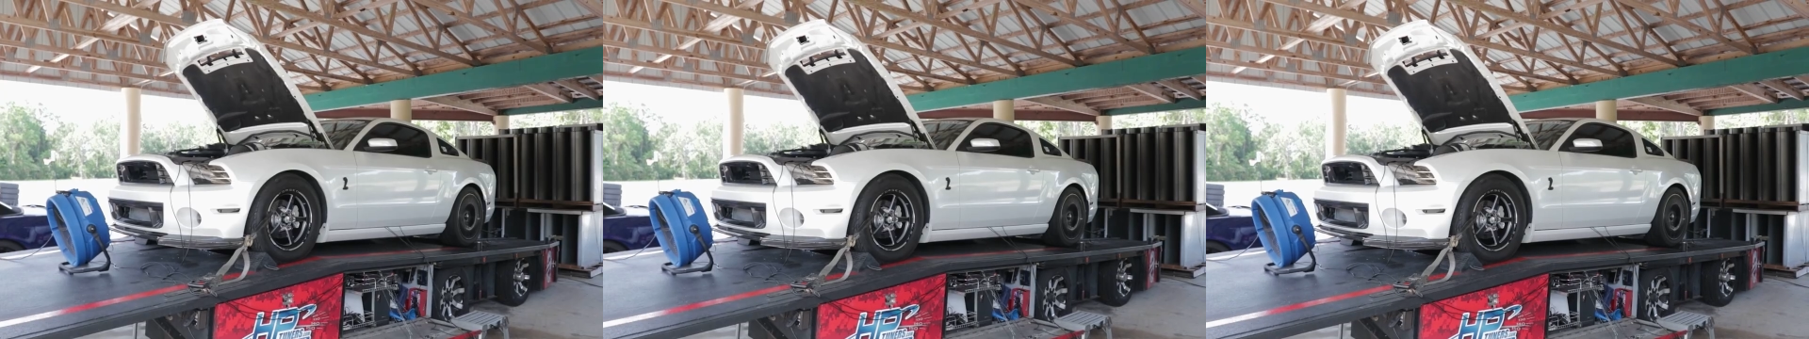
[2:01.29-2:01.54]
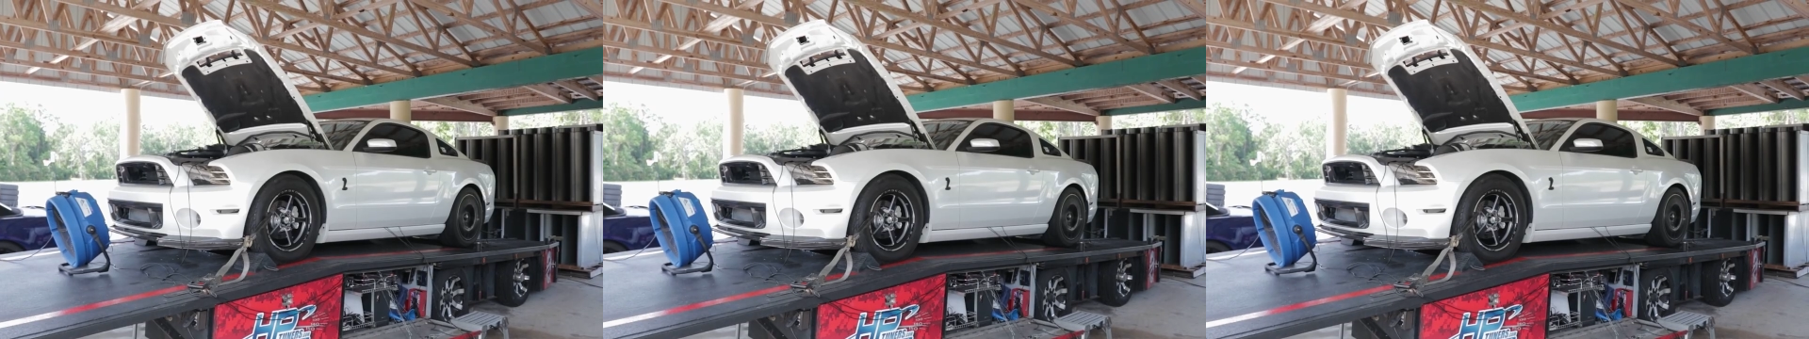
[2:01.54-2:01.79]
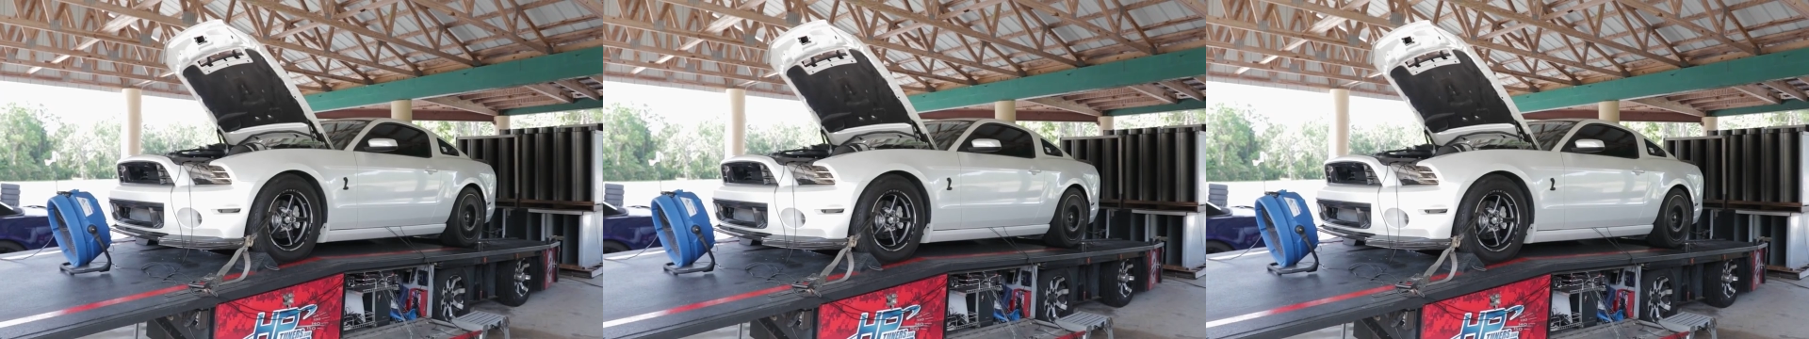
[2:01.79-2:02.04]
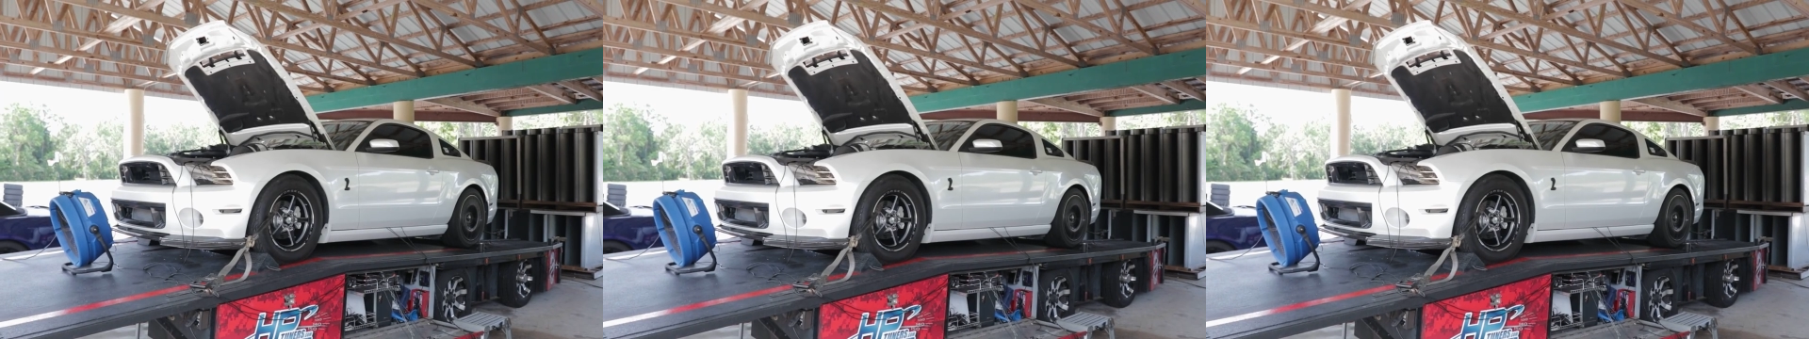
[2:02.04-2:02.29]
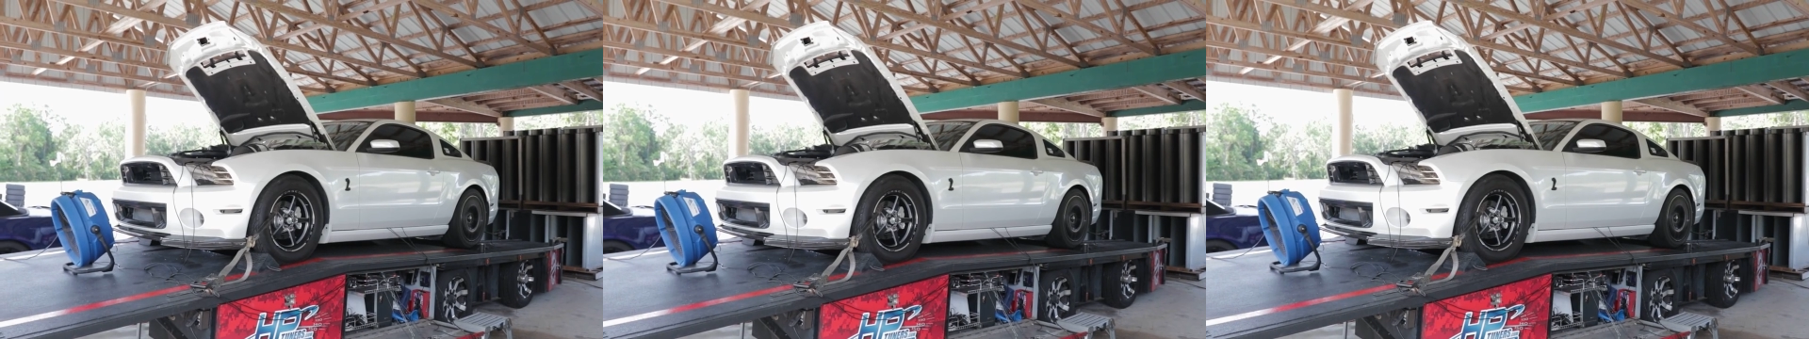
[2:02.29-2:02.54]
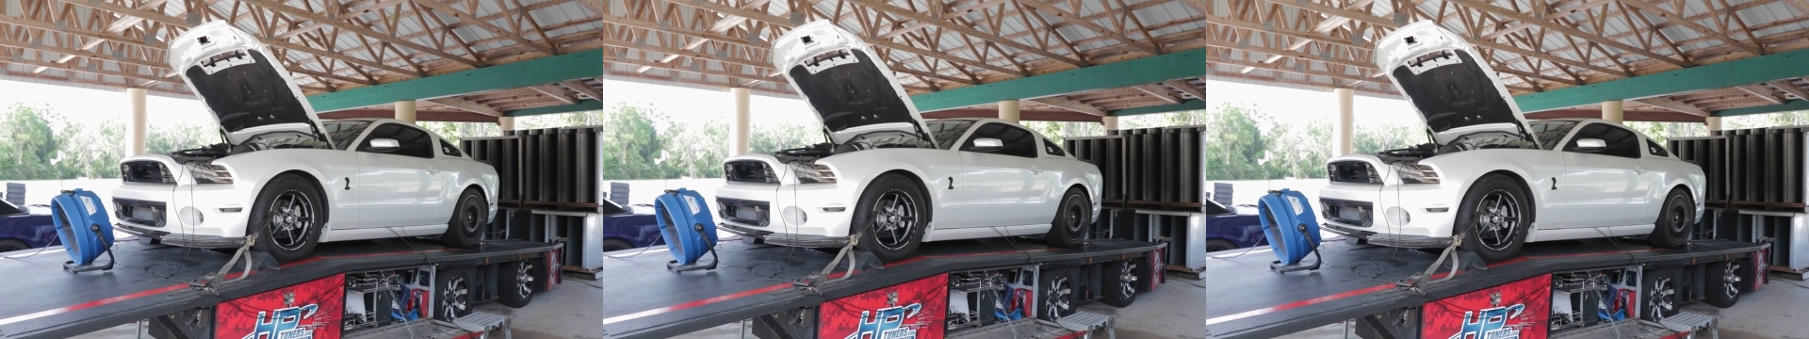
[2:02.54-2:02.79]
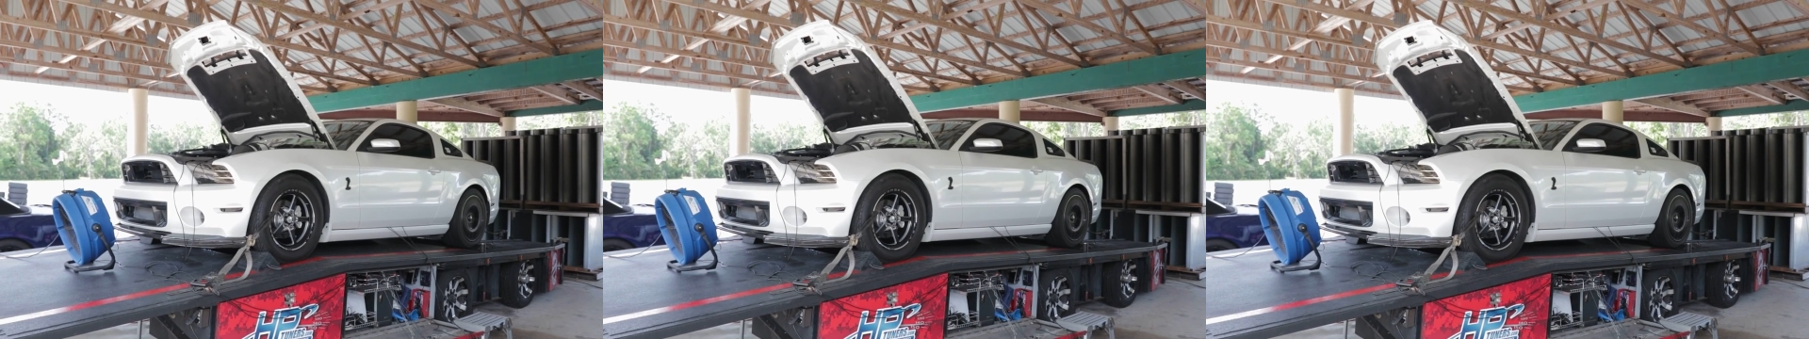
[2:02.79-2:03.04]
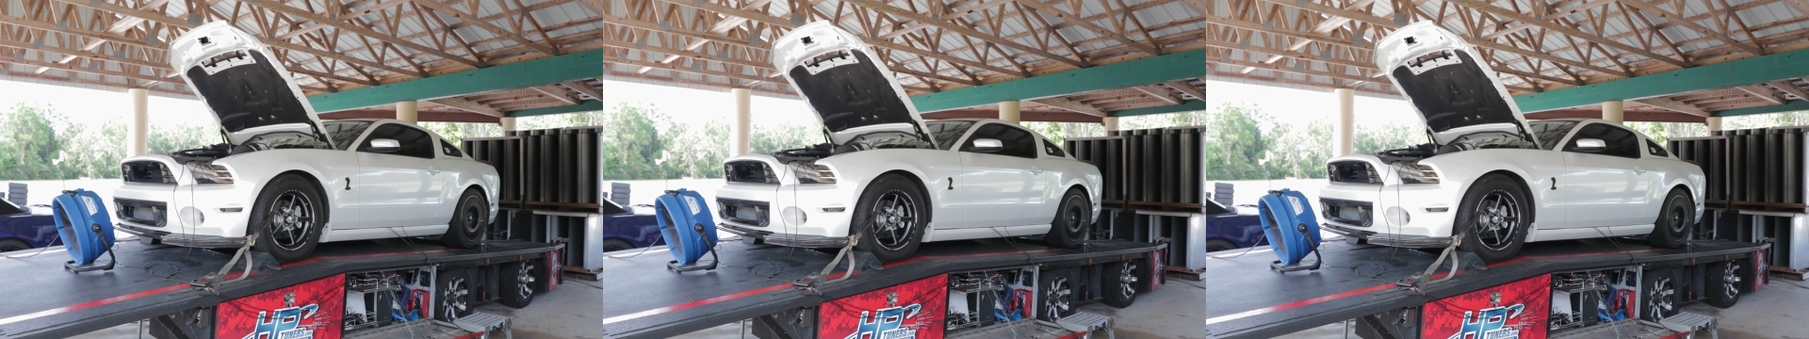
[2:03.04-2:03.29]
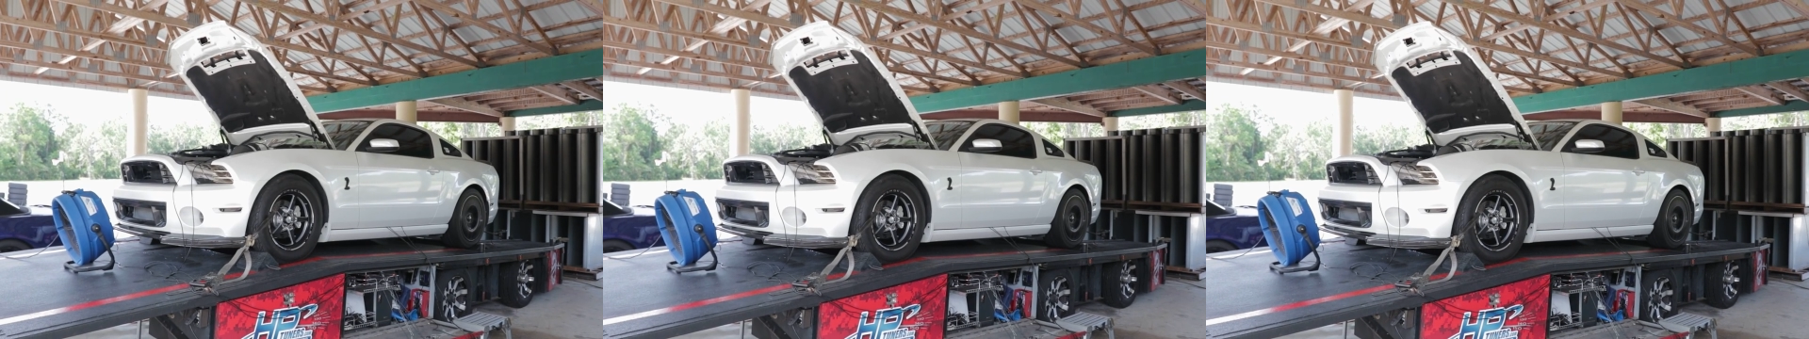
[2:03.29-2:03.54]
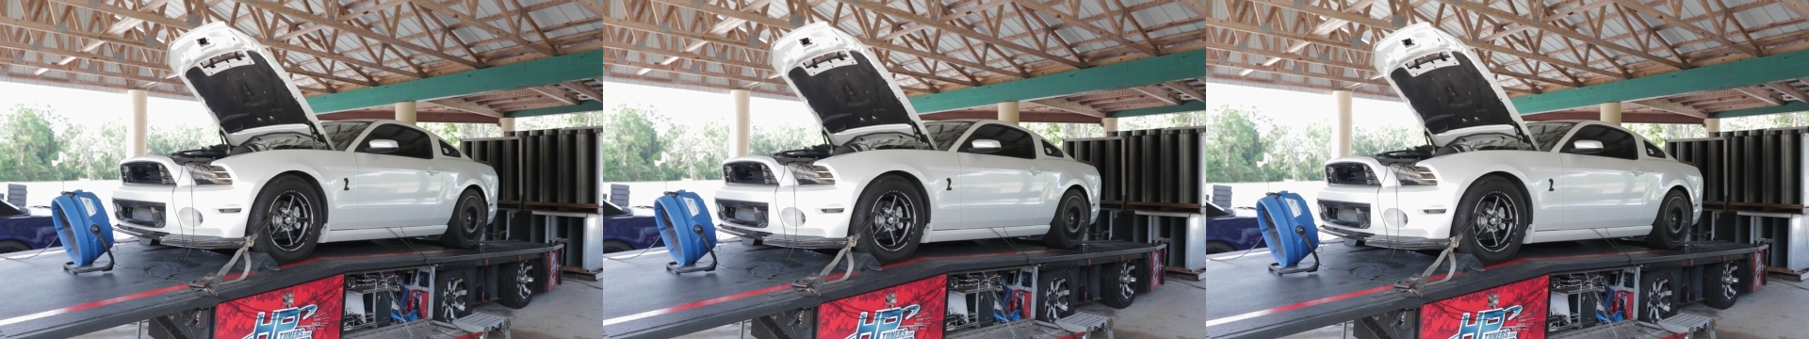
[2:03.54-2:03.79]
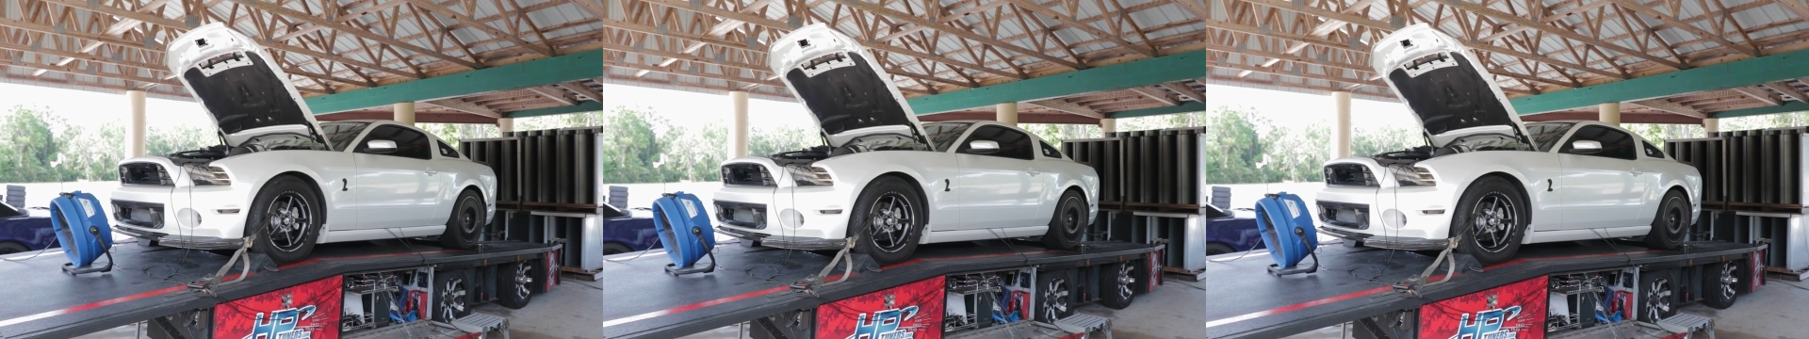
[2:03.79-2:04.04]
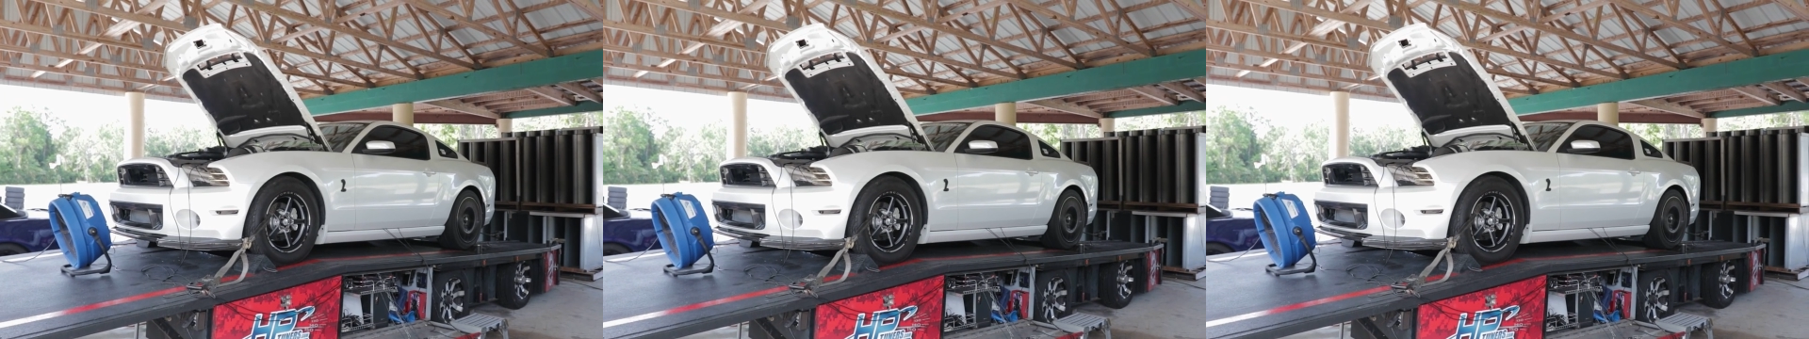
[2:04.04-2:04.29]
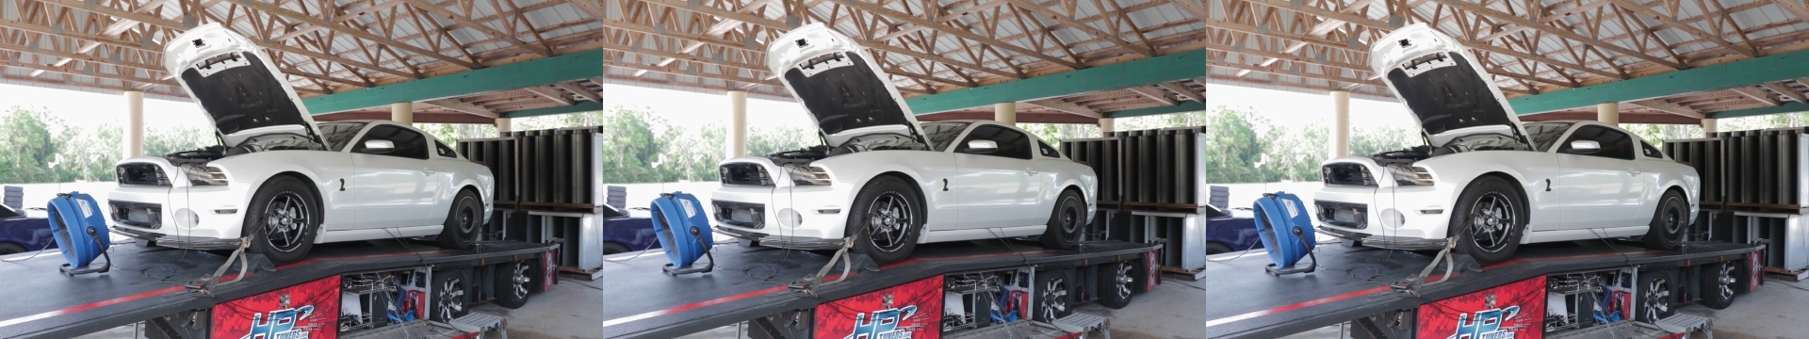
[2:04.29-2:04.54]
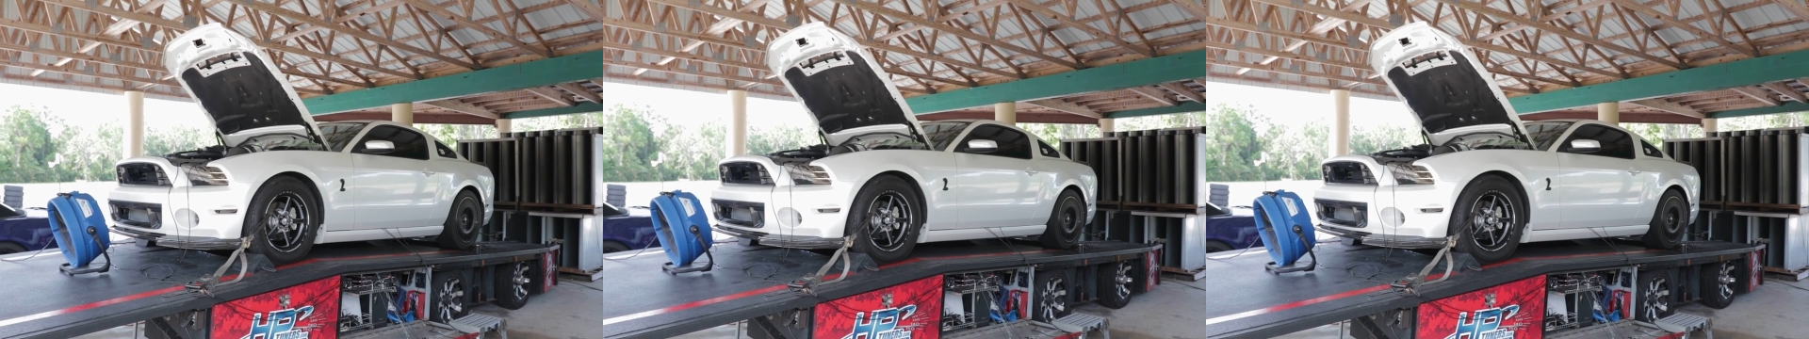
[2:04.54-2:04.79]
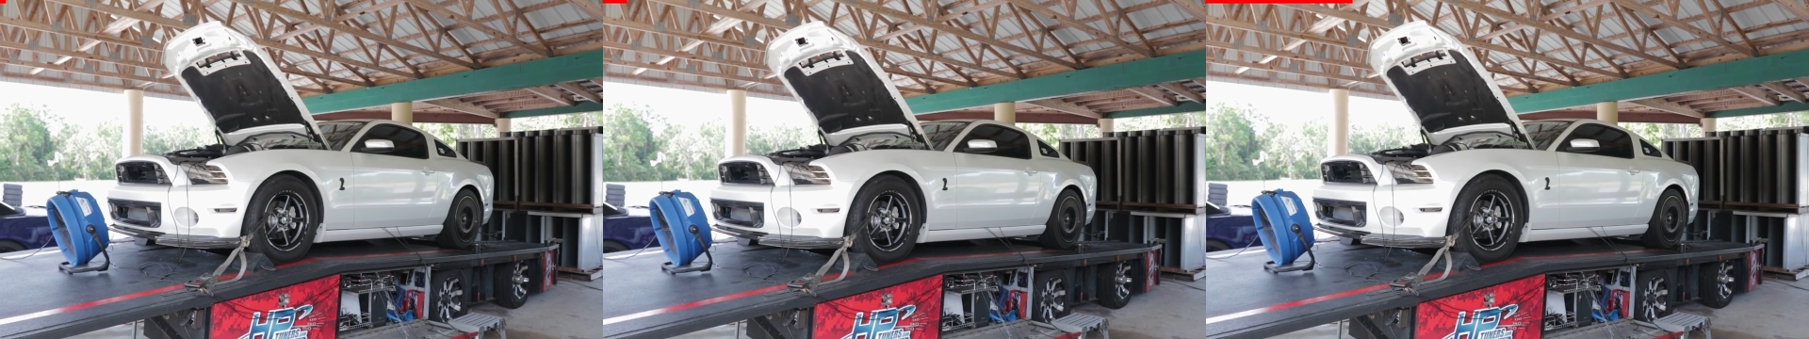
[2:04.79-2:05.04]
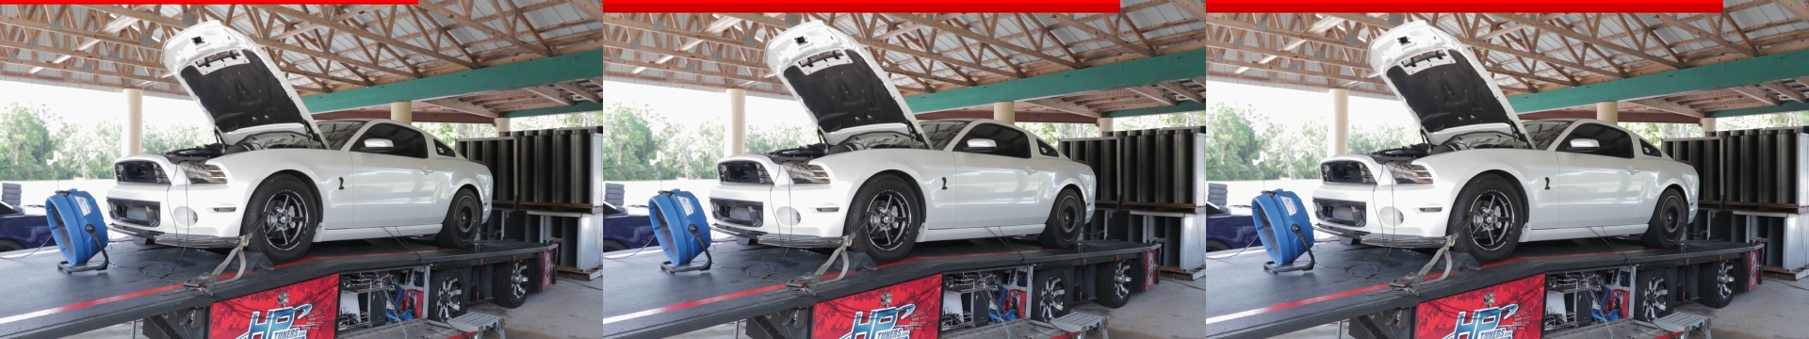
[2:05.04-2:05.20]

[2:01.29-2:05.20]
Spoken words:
[unreadable: no face in view]